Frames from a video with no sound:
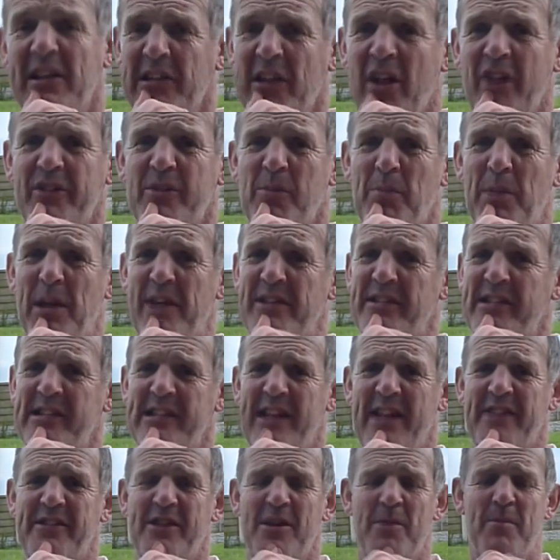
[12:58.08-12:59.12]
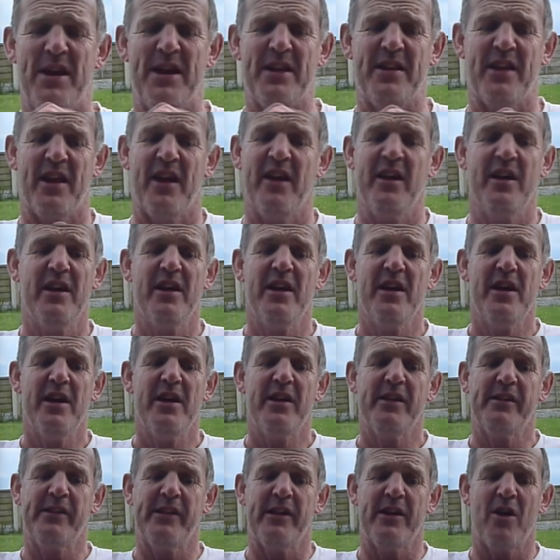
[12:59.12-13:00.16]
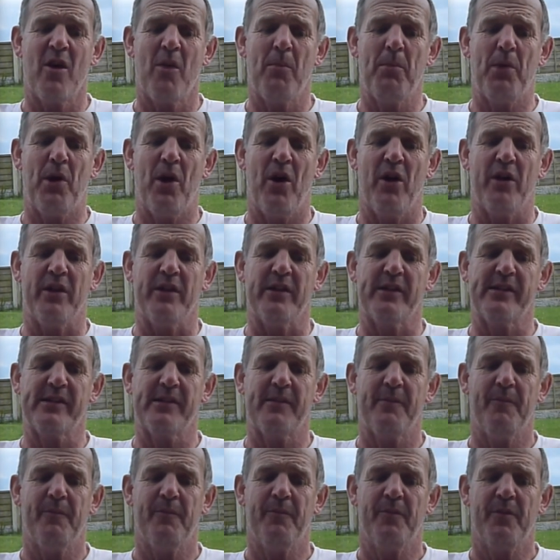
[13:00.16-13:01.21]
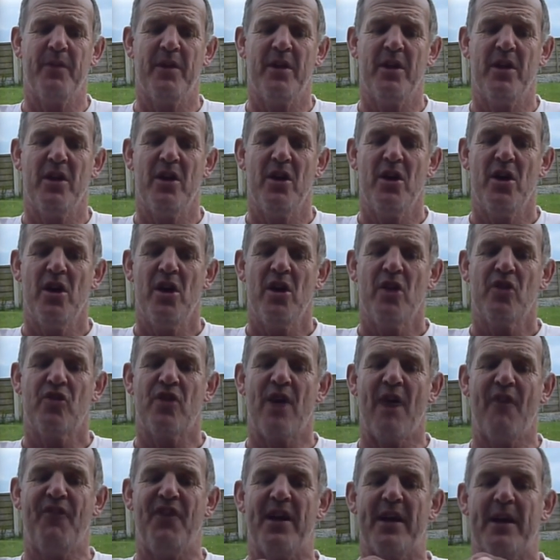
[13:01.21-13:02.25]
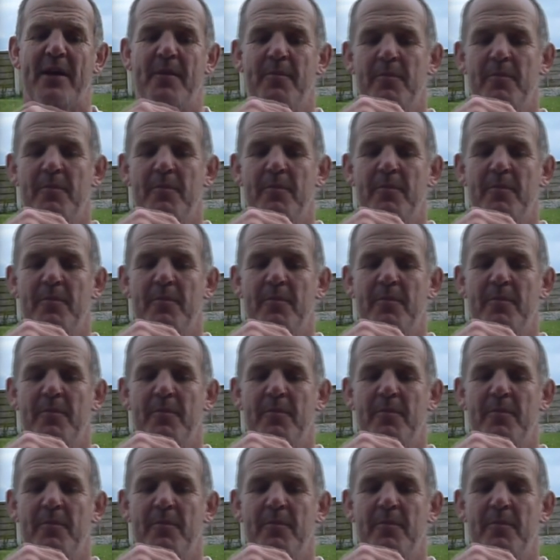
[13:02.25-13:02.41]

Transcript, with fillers: lots of places less than a metre, zero points. Traffic,